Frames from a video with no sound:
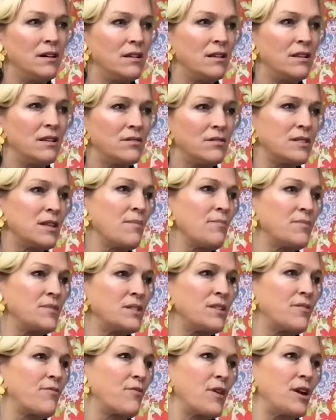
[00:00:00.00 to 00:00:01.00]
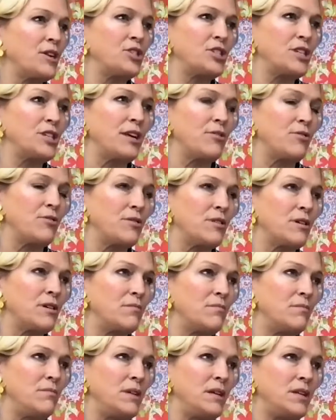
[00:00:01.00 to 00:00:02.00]
There's some differentiator that
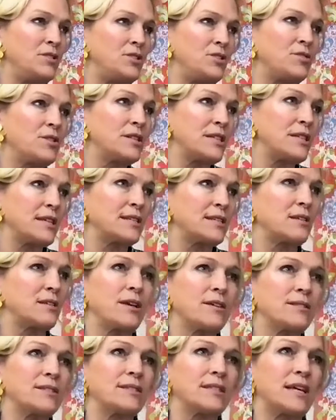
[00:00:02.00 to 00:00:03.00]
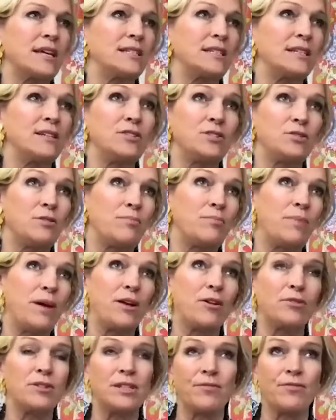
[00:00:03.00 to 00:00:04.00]
means you could take somebody else's idea and do it
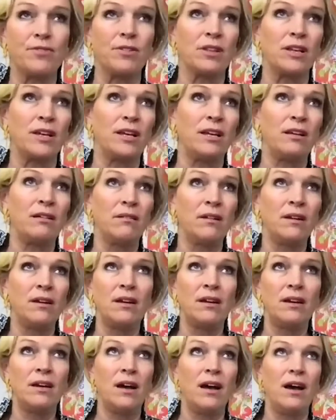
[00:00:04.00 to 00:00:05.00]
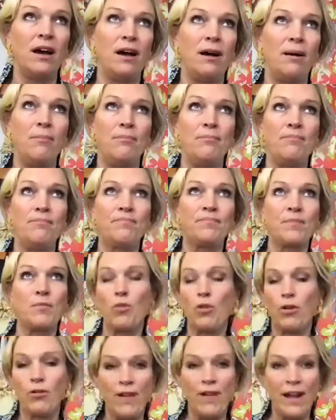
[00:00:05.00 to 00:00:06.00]
better, differently,
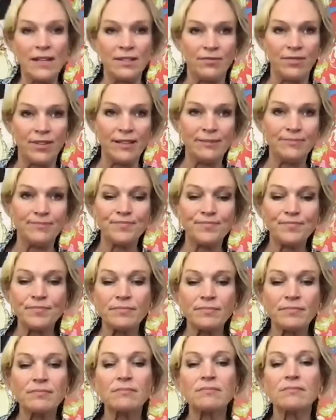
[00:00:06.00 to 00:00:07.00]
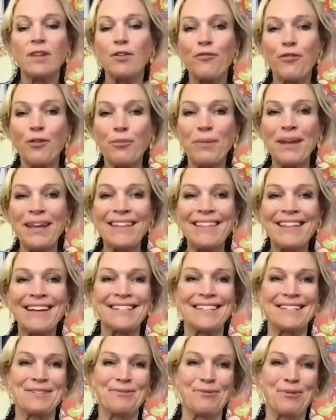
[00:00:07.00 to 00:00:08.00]
more effectively. For me, that
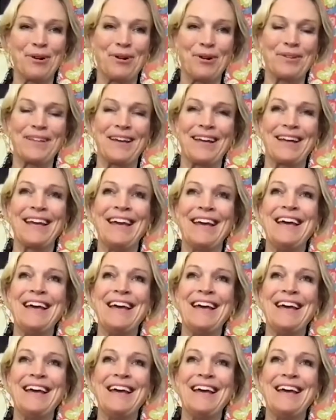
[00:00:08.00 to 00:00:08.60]
doesn't work. Like,